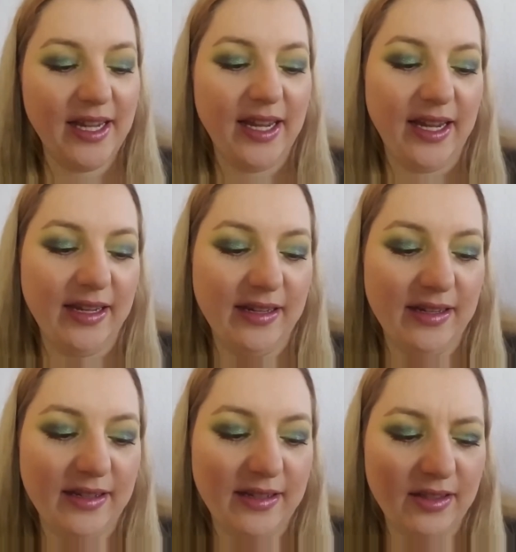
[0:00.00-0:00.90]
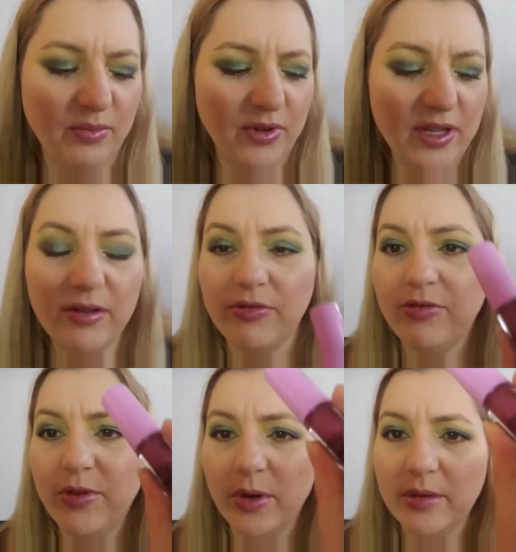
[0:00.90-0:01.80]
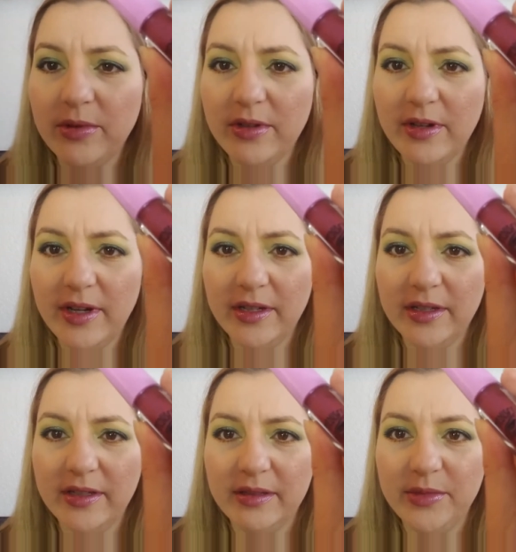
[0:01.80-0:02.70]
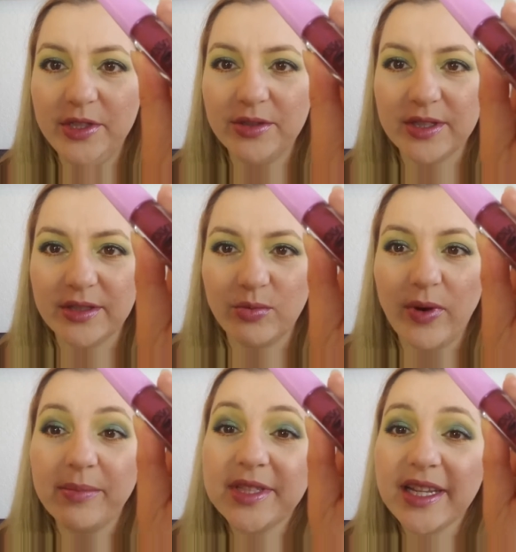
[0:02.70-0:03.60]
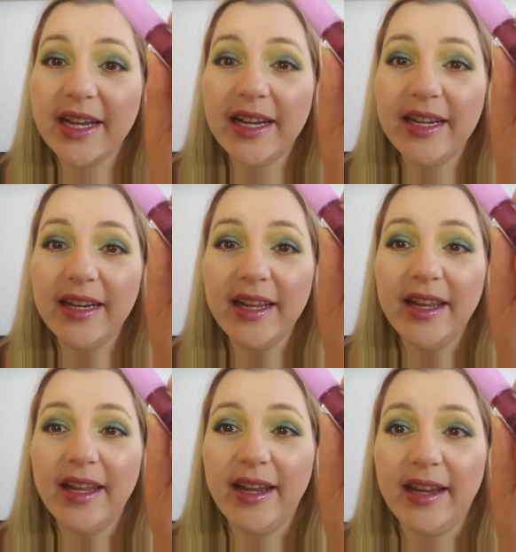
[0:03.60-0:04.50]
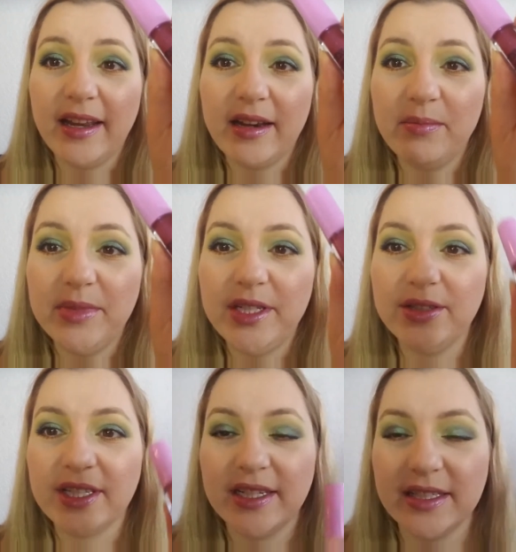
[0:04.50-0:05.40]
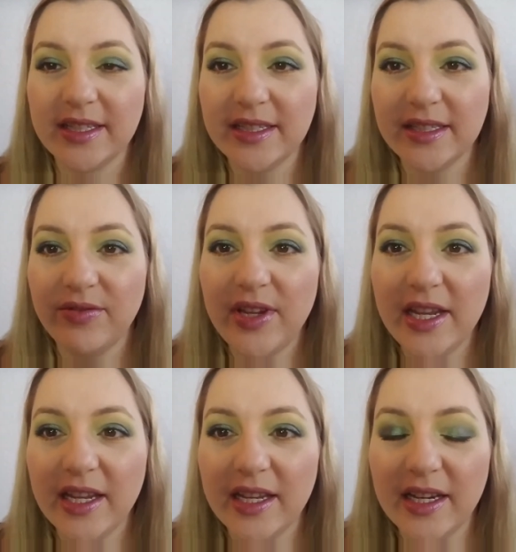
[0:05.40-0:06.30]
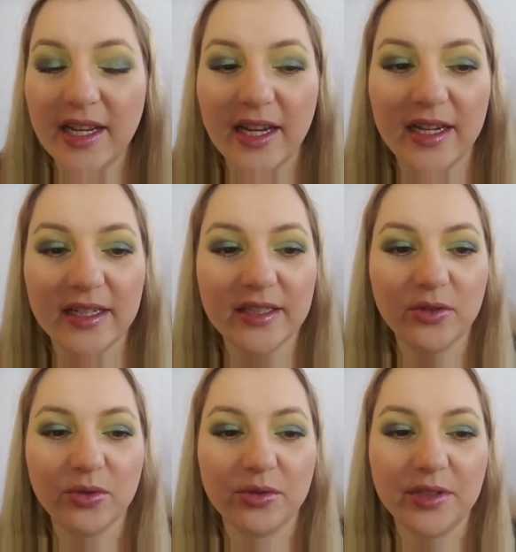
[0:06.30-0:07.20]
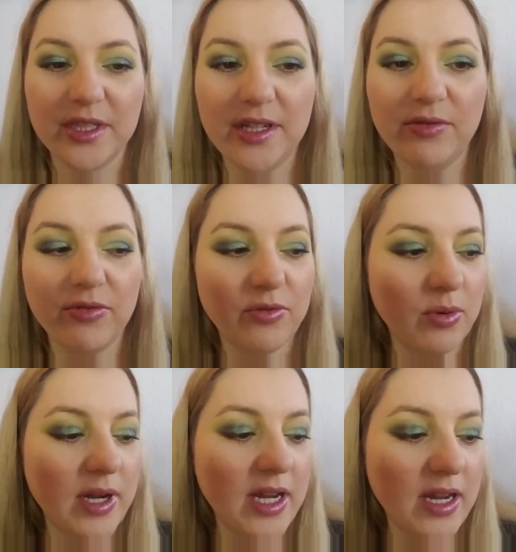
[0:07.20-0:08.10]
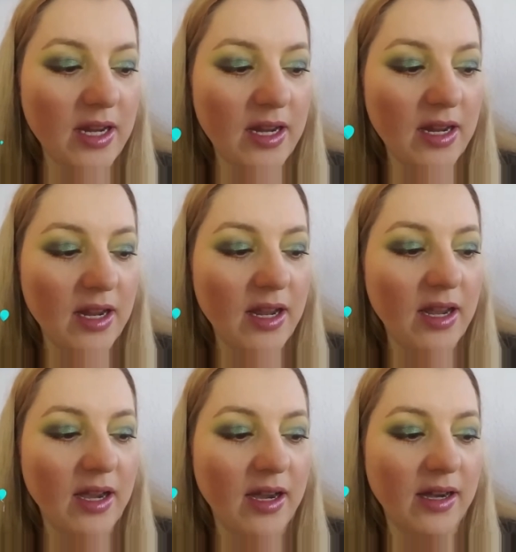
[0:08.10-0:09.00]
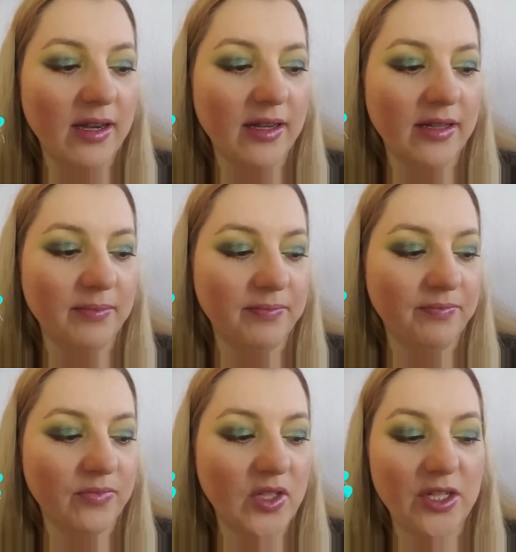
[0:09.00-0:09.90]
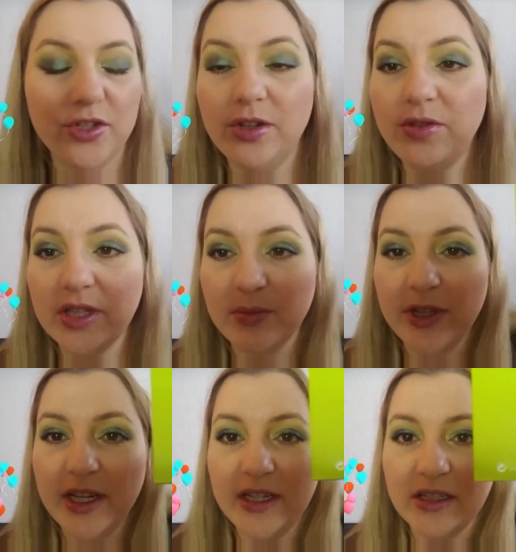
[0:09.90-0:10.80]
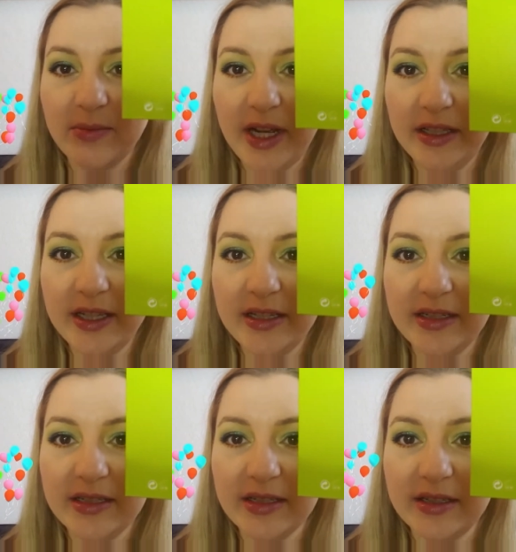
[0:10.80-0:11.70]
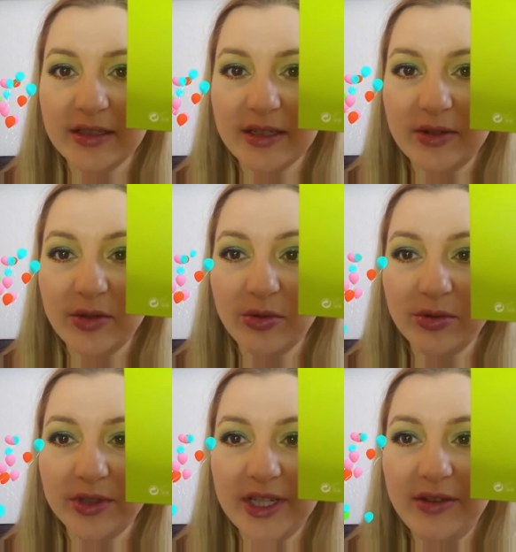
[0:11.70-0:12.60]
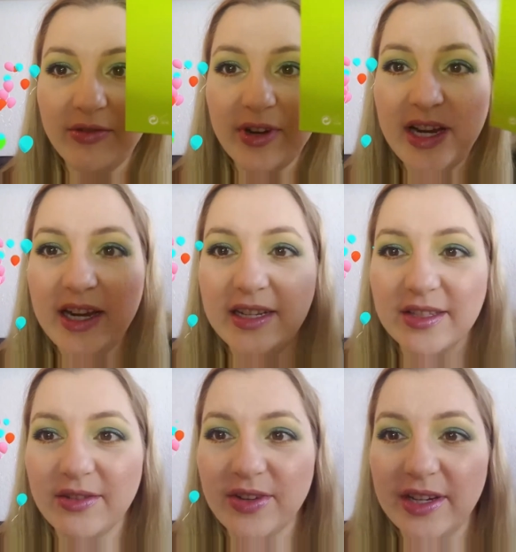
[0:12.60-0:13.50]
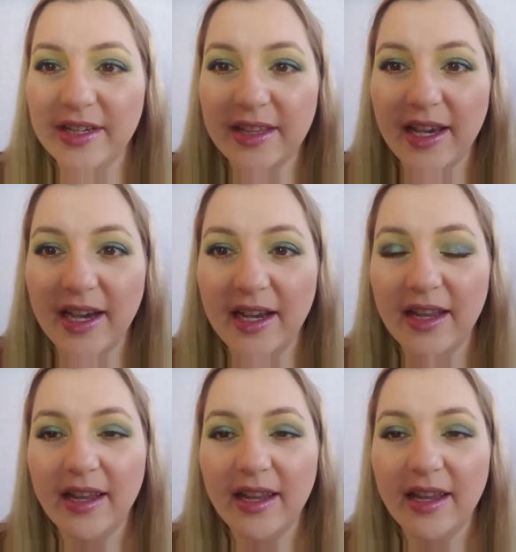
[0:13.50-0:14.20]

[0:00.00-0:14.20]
And they're pretty affordable on the Medusa's website. And Medusa's is vegan and cruelty-free. The Juvia's Place palette is also cruelty-free, so if you're into that.